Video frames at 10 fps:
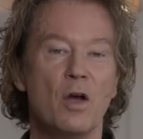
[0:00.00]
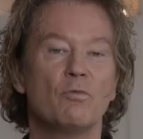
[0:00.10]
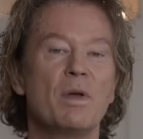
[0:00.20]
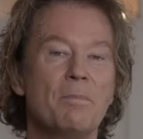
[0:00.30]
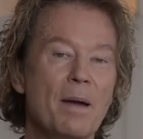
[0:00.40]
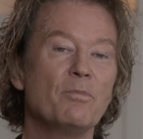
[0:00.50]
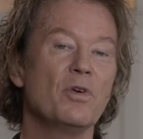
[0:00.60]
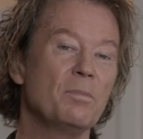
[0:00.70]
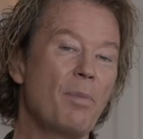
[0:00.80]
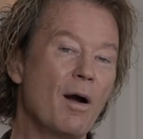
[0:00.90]

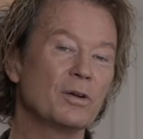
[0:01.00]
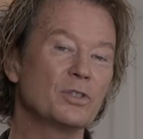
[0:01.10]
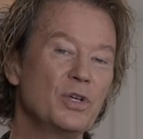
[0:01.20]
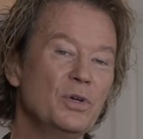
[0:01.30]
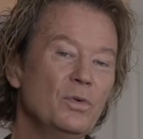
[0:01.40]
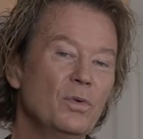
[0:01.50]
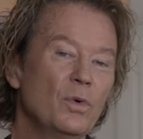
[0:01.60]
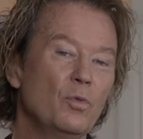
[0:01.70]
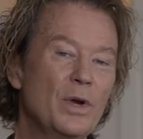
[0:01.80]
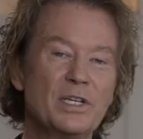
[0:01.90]
Remember in part two,
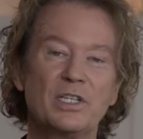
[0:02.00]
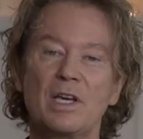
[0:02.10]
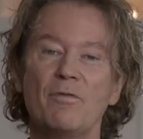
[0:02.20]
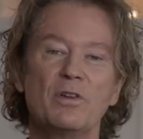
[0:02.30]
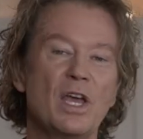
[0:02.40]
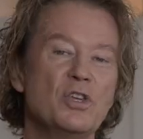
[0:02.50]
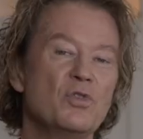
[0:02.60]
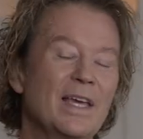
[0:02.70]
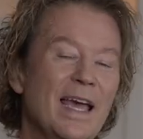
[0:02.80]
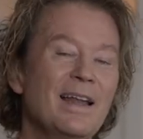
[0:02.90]
we discovered that you
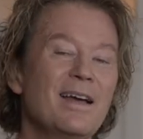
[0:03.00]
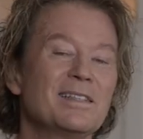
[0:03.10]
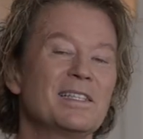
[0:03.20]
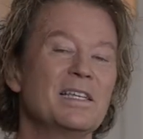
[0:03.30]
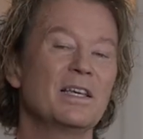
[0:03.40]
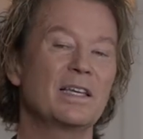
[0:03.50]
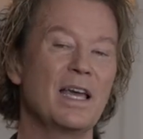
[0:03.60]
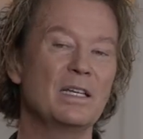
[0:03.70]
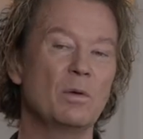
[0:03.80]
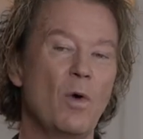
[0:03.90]
cannot see the
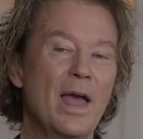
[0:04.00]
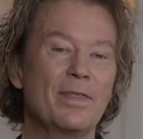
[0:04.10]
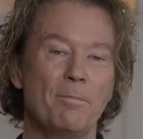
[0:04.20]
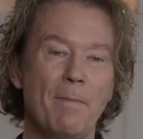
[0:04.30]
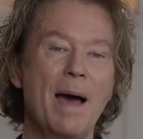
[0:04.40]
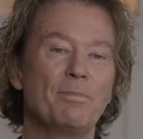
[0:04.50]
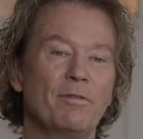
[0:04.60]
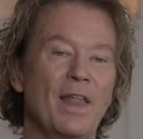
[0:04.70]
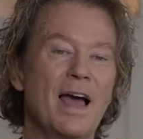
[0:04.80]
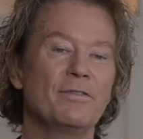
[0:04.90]
kingdom way, the map
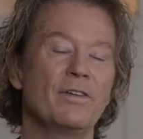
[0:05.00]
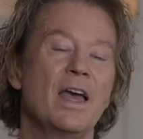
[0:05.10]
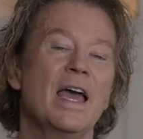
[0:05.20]
of life,